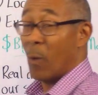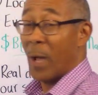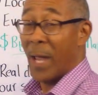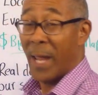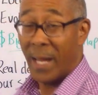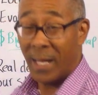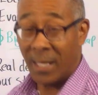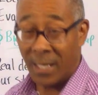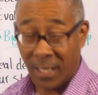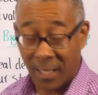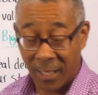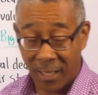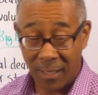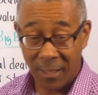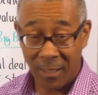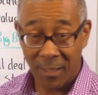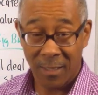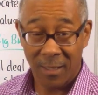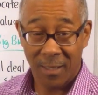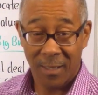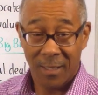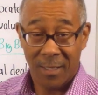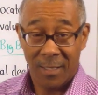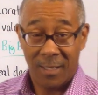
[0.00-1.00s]

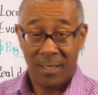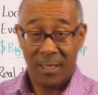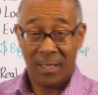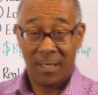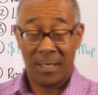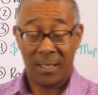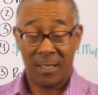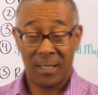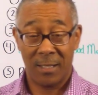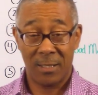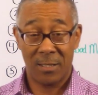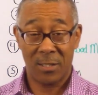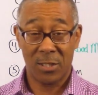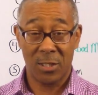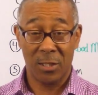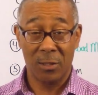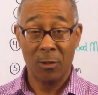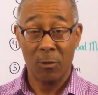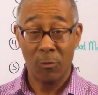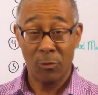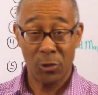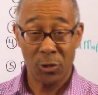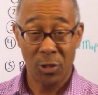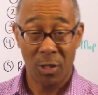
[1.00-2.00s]
waiting is
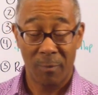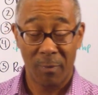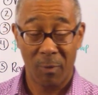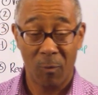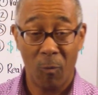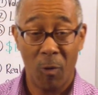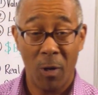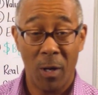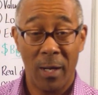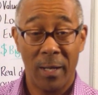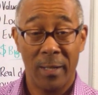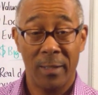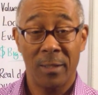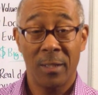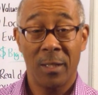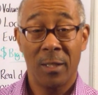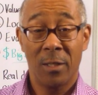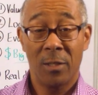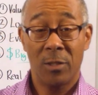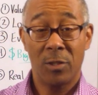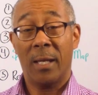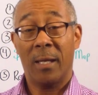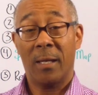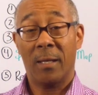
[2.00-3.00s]
solution number one,
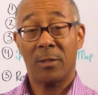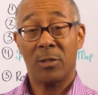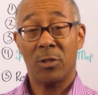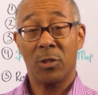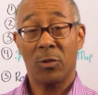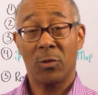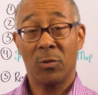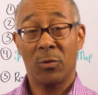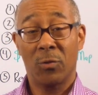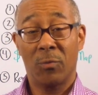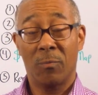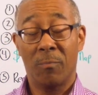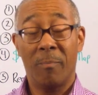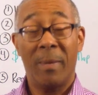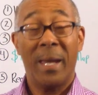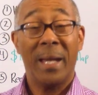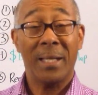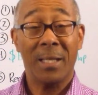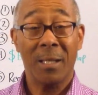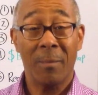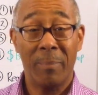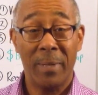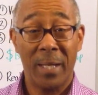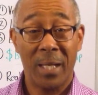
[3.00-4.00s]
it, to
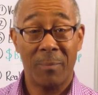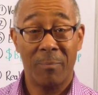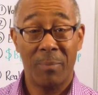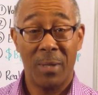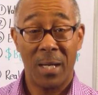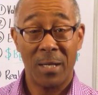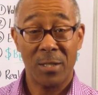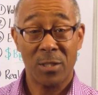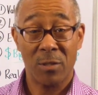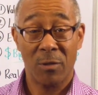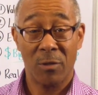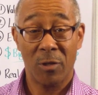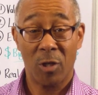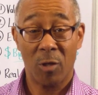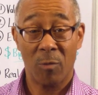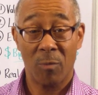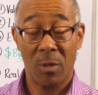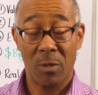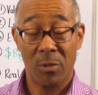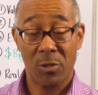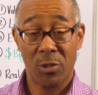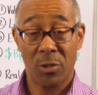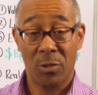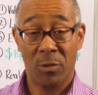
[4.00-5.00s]
make the big bucks in
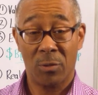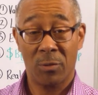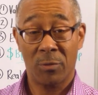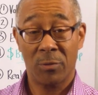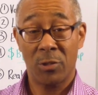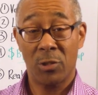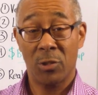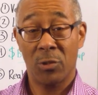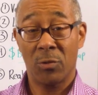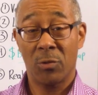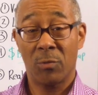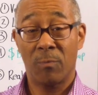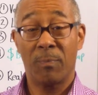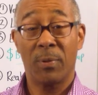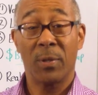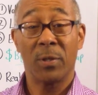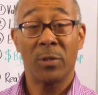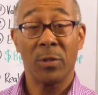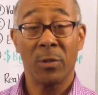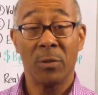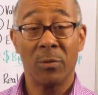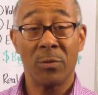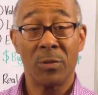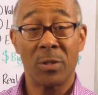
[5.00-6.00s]
commercial, to
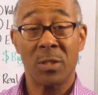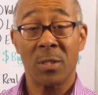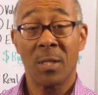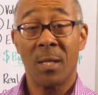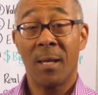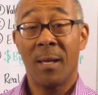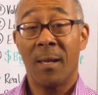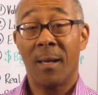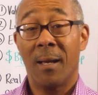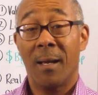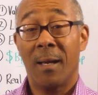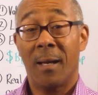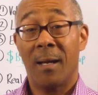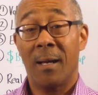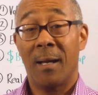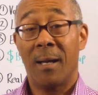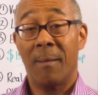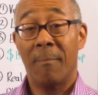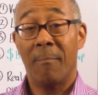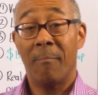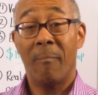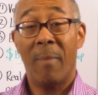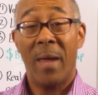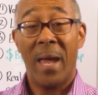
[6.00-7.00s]
produce
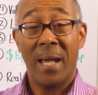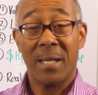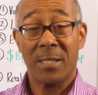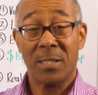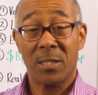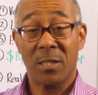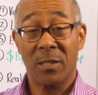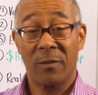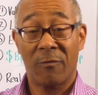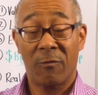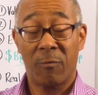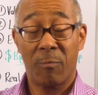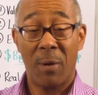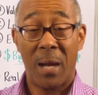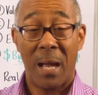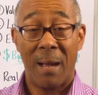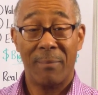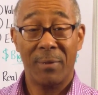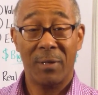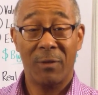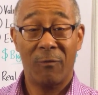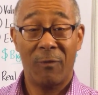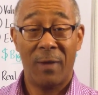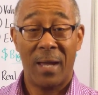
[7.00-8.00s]
uh, massive
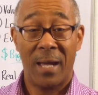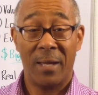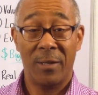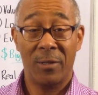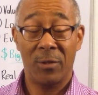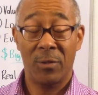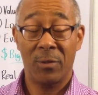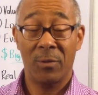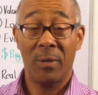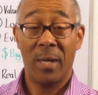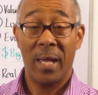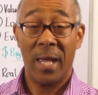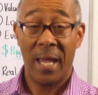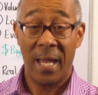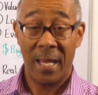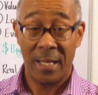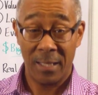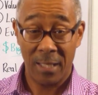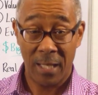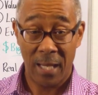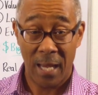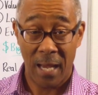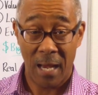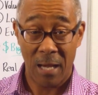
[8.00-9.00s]
property value
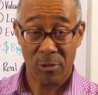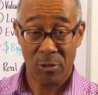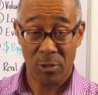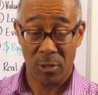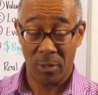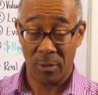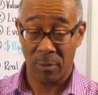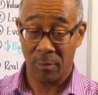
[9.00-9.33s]
and cash